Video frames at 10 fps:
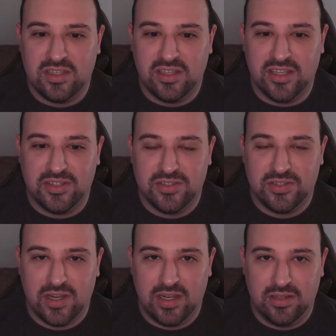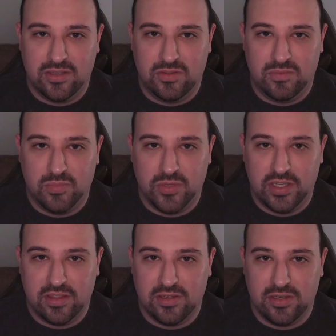to like try to
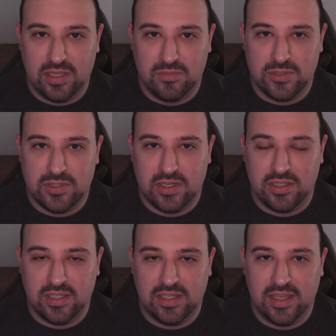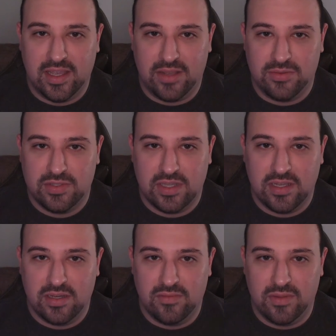break their game or try to like get
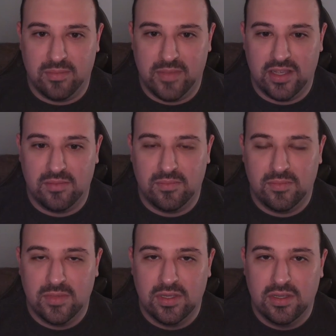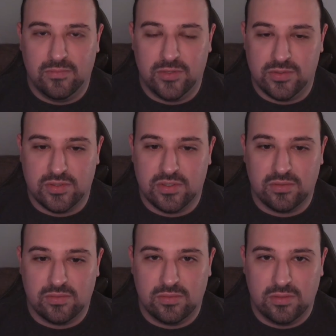outside of the map, which was
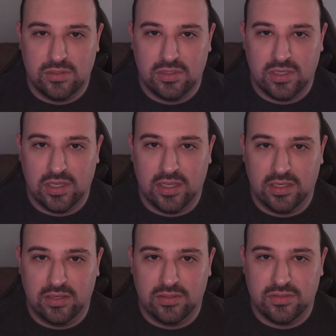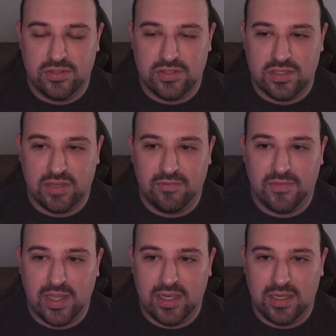so cool. And just like
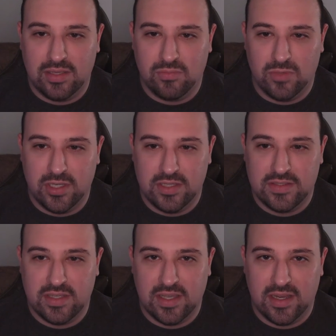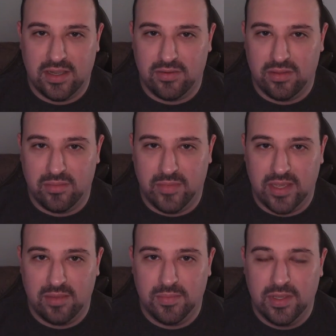finding ways to get out of the
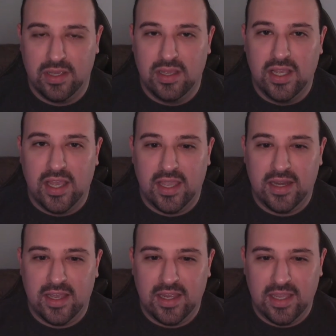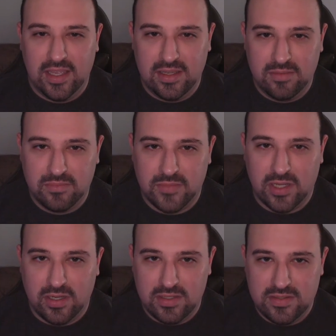map. And I am